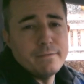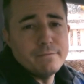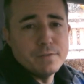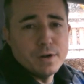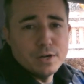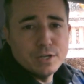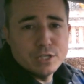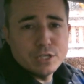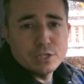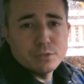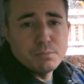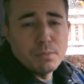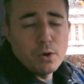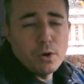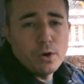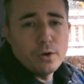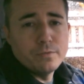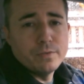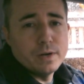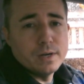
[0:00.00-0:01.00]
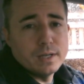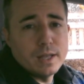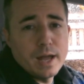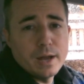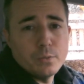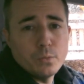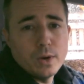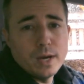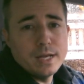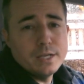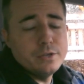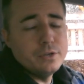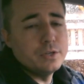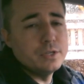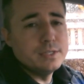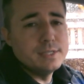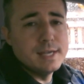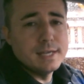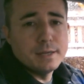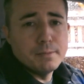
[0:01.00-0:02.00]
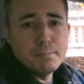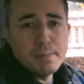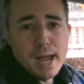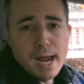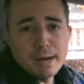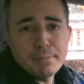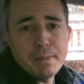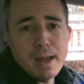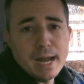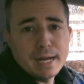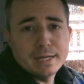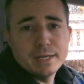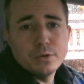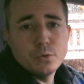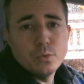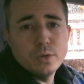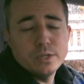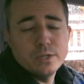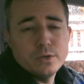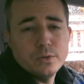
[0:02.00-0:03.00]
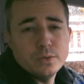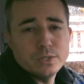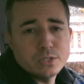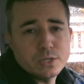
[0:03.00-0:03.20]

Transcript: Very small, very lightweight, you can take it backpacking with you.